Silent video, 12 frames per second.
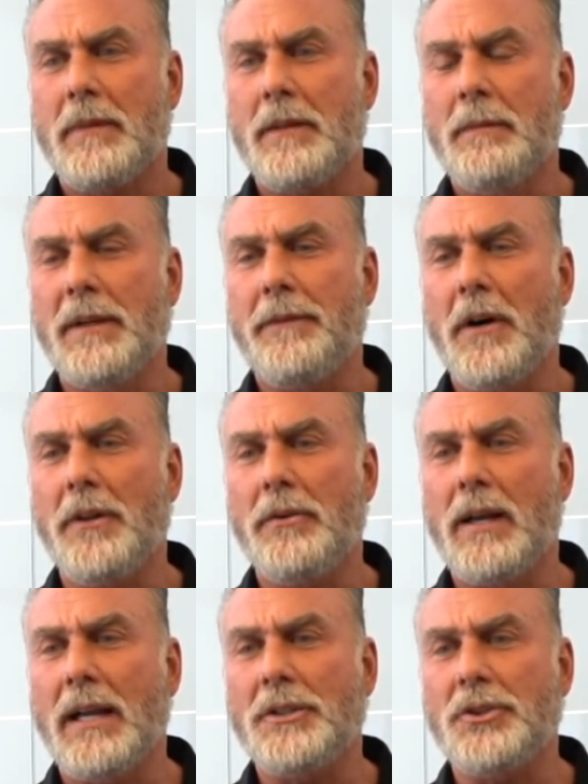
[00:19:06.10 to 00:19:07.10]
my father
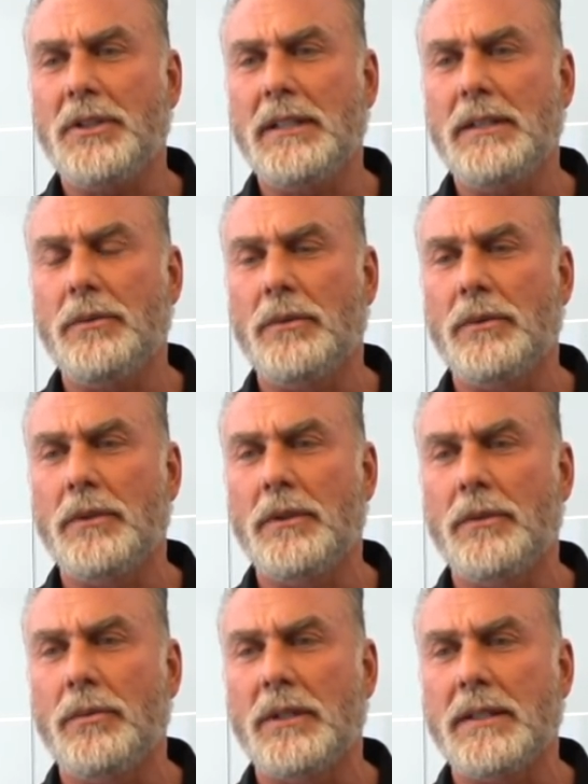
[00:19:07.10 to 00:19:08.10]
actually
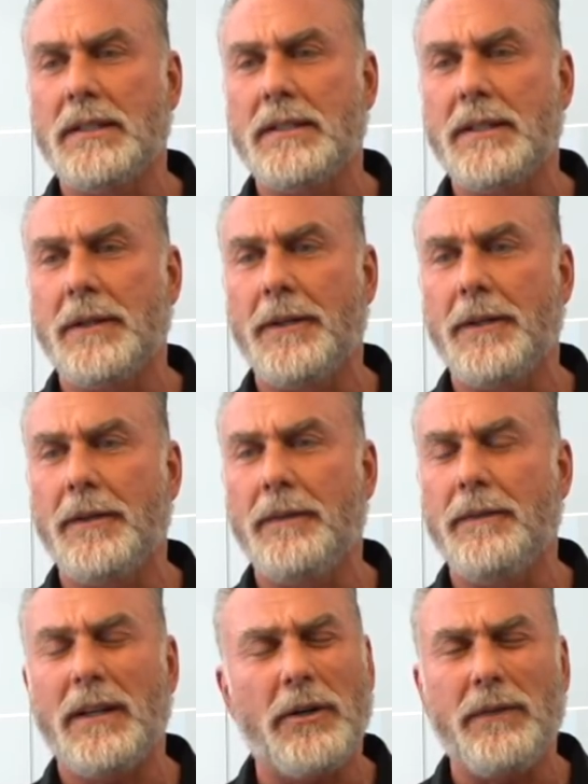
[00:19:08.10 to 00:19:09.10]
was
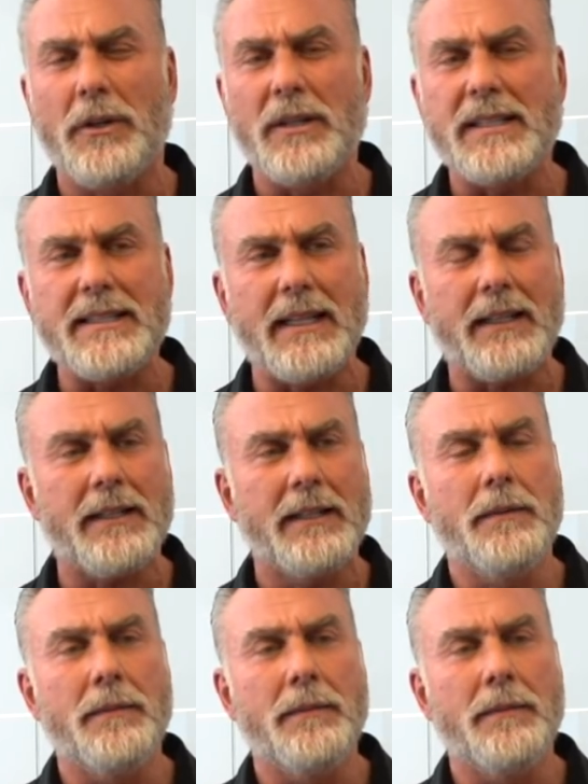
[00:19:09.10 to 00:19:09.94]
very, very sick.